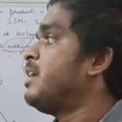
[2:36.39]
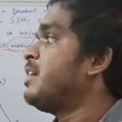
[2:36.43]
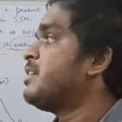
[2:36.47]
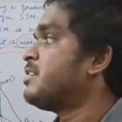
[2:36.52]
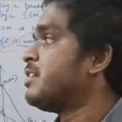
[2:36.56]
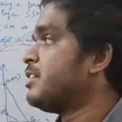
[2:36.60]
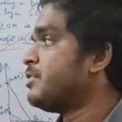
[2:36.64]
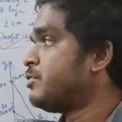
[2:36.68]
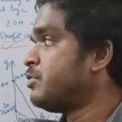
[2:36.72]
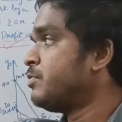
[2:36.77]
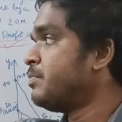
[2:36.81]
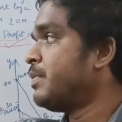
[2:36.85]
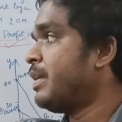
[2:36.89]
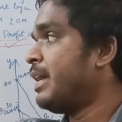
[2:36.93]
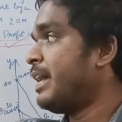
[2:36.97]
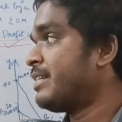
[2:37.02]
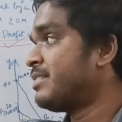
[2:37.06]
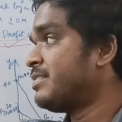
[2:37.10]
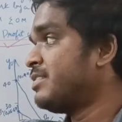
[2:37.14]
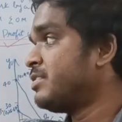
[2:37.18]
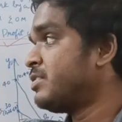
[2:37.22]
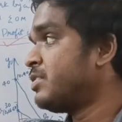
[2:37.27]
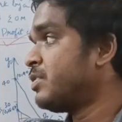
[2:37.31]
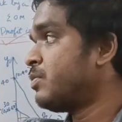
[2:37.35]
let's assume
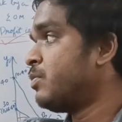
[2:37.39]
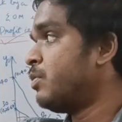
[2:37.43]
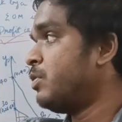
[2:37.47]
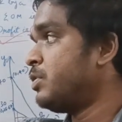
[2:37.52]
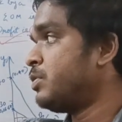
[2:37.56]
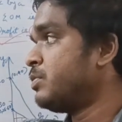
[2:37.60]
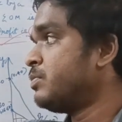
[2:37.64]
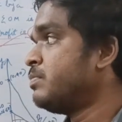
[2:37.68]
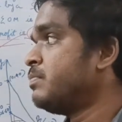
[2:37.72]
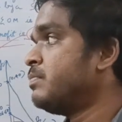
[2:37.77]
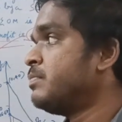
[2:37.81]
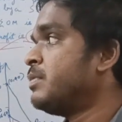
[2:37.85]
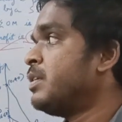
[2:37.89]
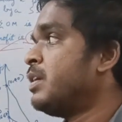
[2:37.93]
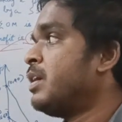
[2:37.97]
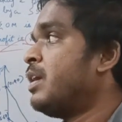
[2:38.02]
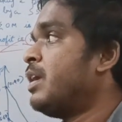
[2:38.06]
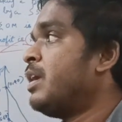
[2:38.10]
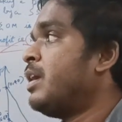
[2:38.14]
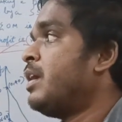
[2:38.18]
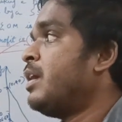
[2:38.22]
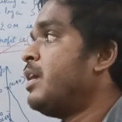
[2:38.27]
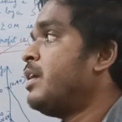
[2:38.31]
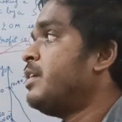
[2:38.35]
X is equal to
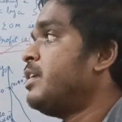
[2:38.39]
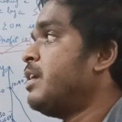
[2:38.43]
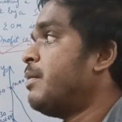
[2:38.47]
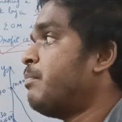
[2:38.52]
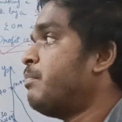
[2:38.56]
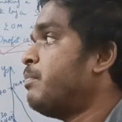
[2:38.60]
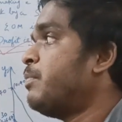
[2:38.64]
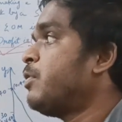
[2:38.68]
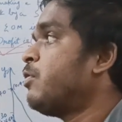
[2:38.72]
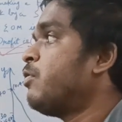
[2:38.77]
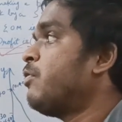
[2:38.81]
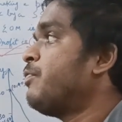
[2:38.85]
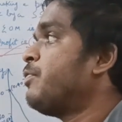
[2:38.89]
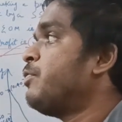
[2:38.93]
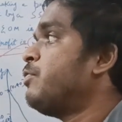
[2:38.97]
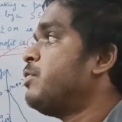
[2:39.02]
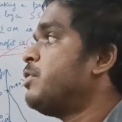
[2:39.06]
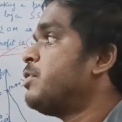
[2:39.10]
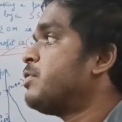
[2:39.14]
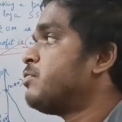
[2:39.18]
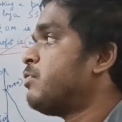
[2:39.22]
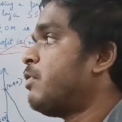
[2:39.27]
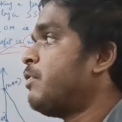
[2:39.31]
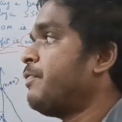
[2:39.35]
number of
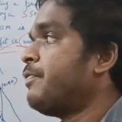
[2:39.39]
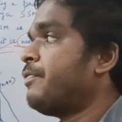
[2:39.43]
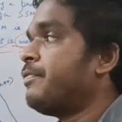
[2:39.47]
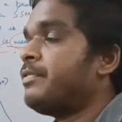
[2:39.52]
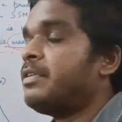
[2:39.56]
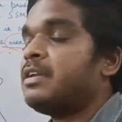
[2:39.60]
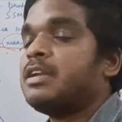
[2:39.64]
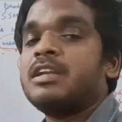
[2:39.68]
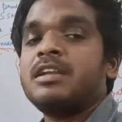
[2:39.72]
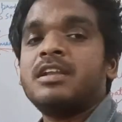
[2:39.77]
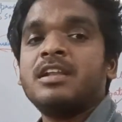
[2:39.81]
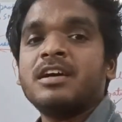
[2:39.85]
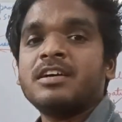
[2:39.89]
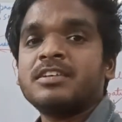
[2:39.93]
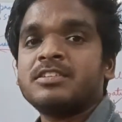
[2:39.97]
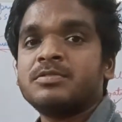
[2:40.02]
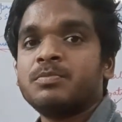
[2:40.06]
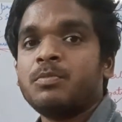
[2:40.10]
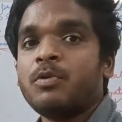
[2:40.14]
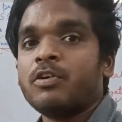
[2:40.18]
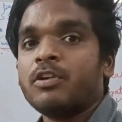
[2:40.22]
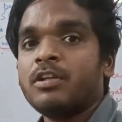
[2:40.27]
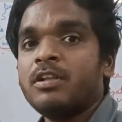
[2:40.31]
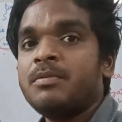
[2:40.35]
units of
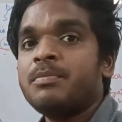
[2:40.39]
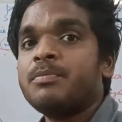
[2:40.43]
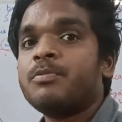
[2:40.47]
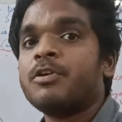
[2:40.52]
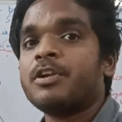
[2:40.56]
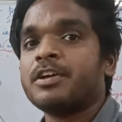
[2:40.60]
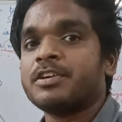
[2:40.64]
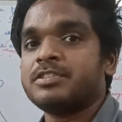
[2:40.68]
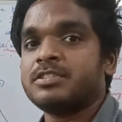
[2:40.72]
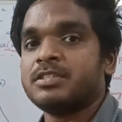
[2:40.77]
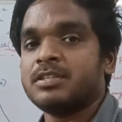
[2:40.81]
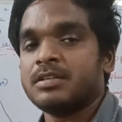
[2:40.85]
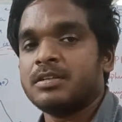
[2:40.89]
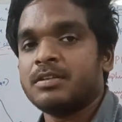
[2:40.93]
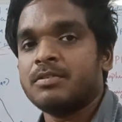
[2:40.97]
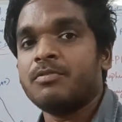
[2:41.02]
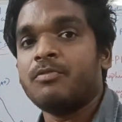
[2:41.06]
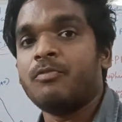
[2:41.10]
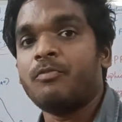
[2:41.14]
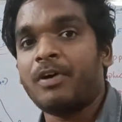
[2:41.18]
deluxe model production.